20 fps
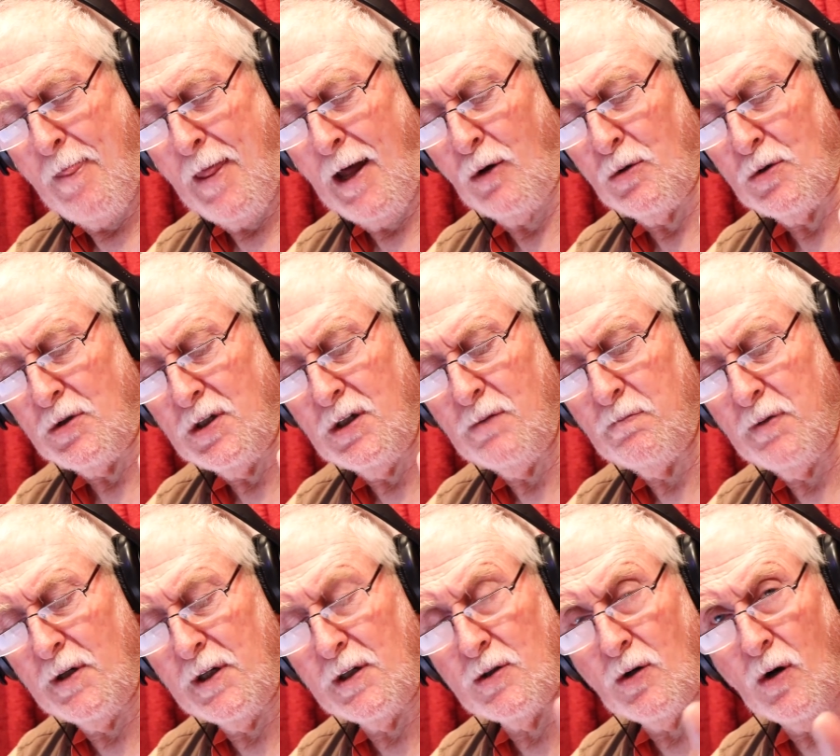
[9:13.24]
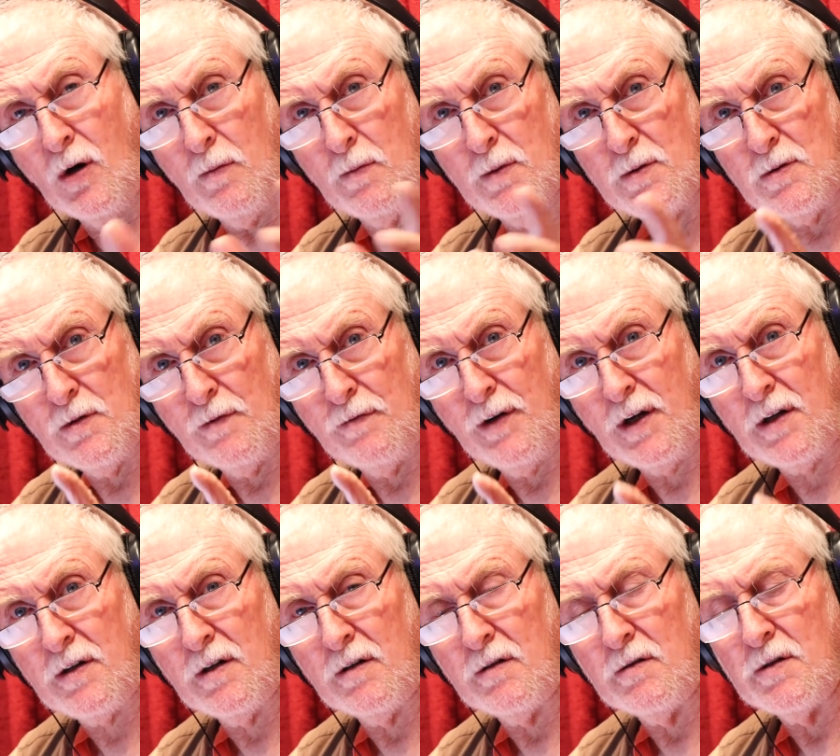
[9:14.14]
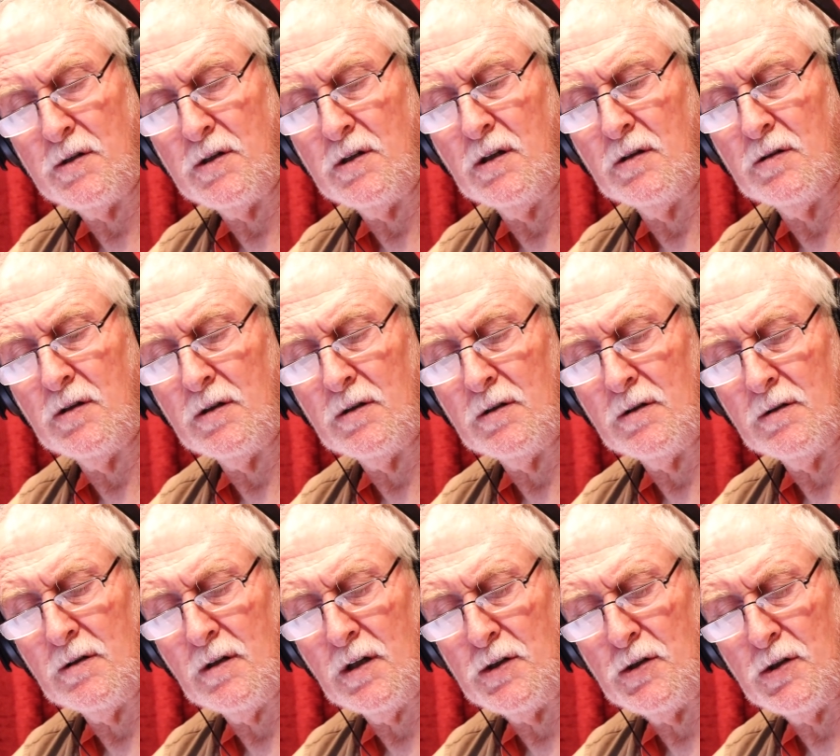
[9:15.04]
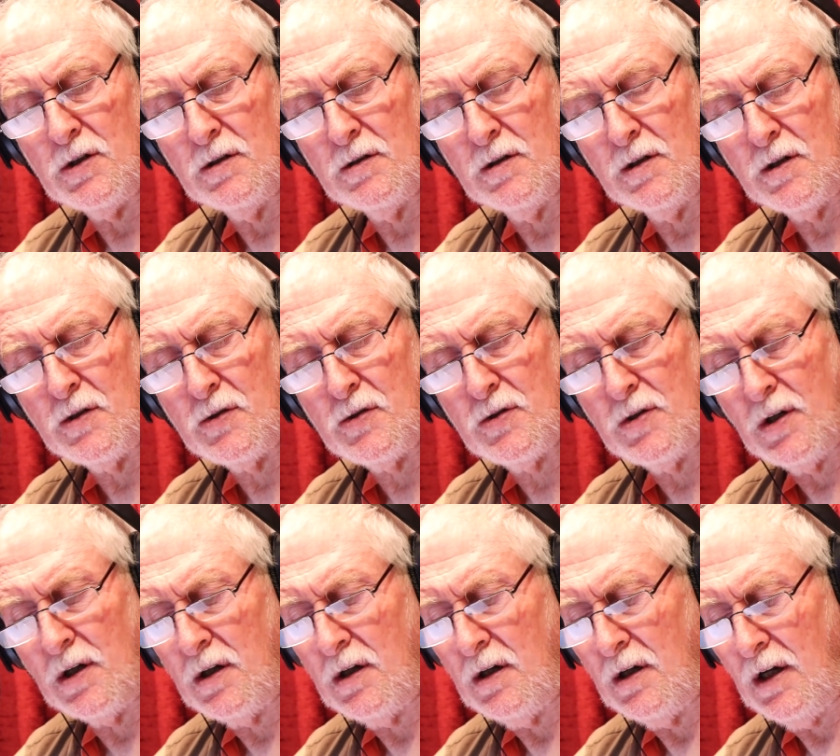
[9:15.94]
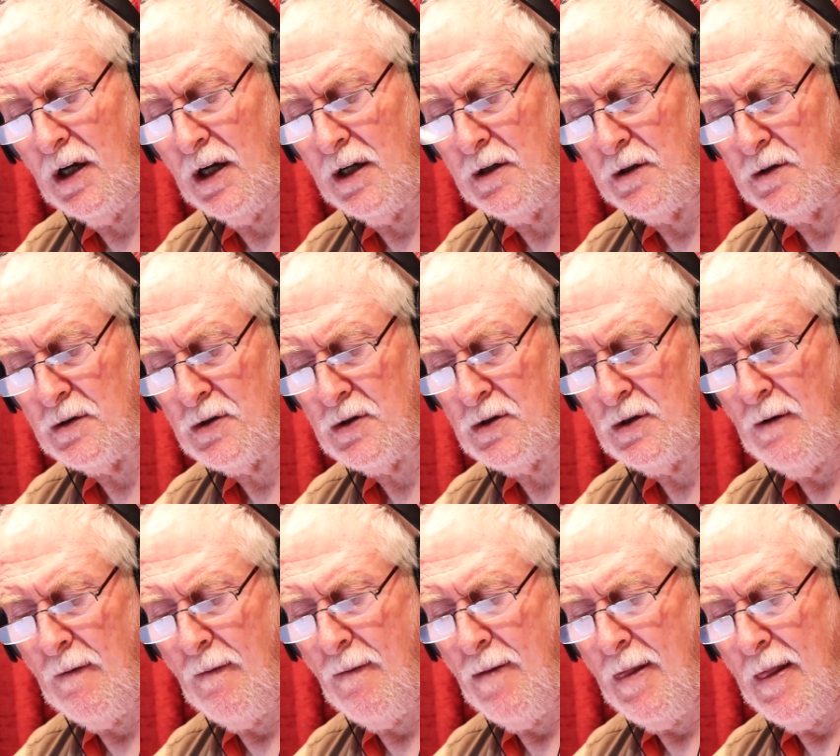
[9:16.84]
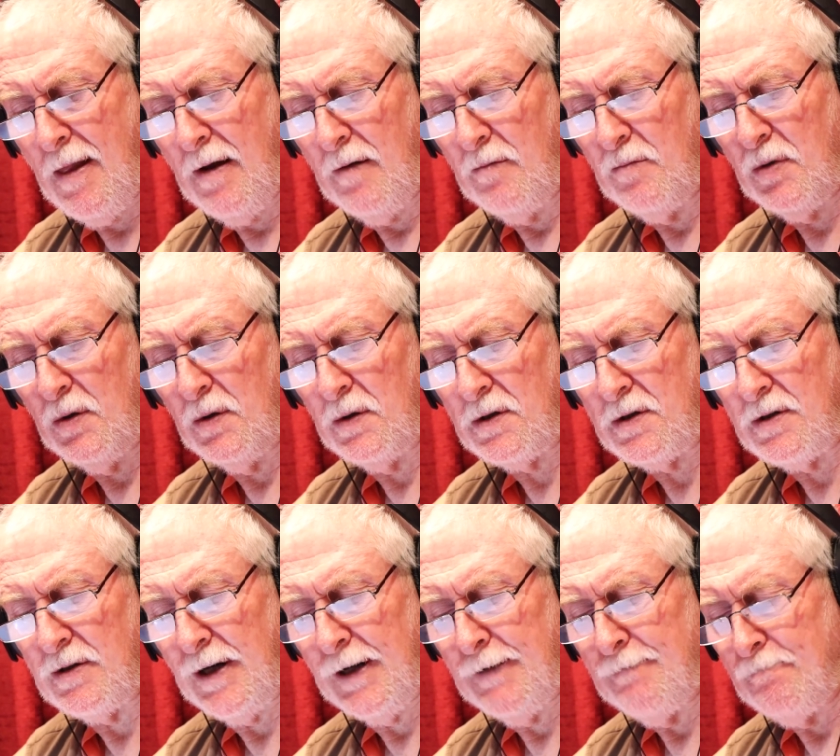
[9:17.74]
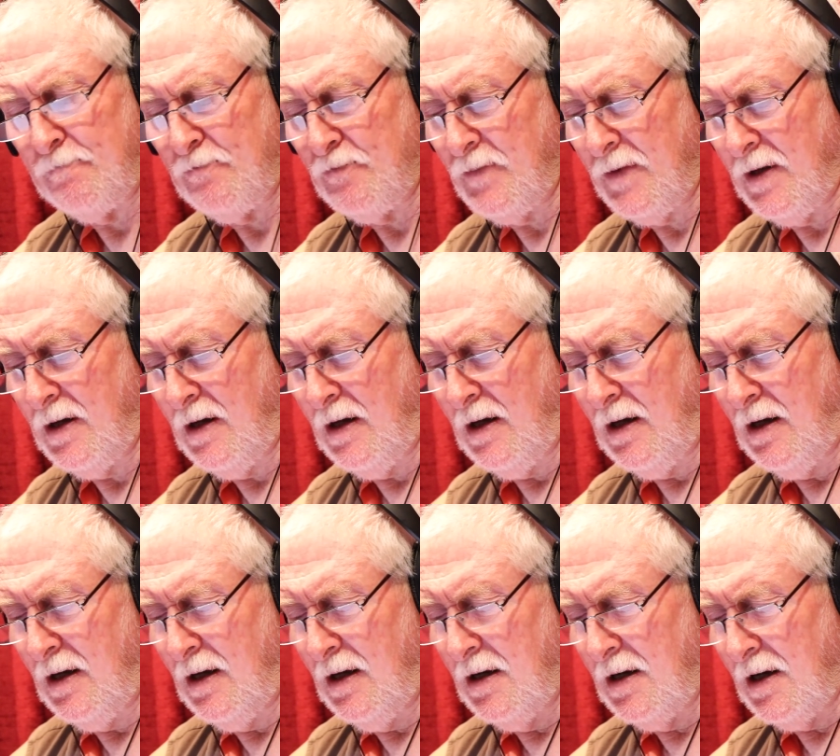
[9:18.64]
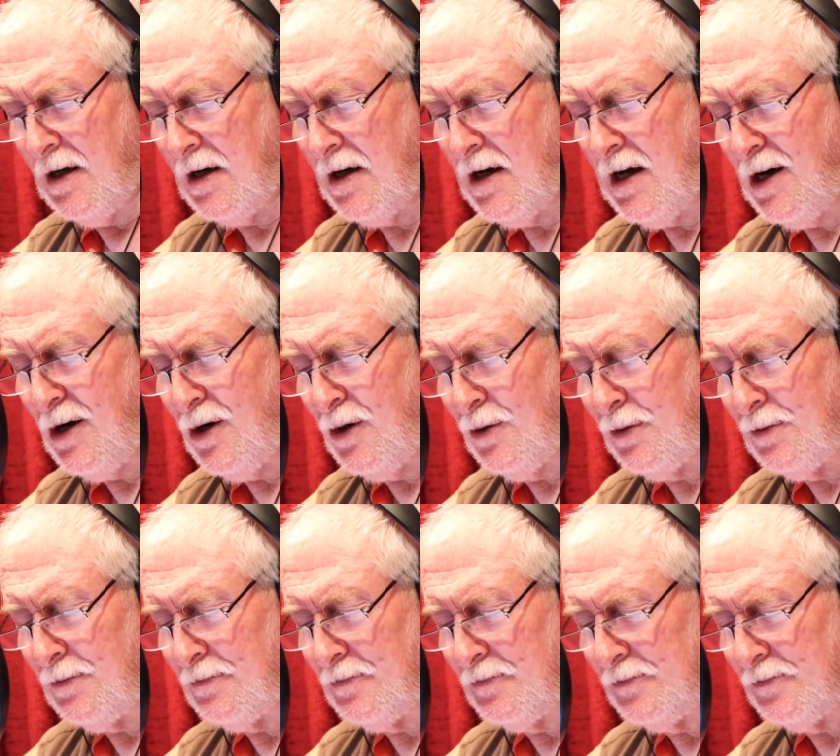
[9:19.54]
how deeply Dom has affected Ranjit and his thinking and his poetry. Now,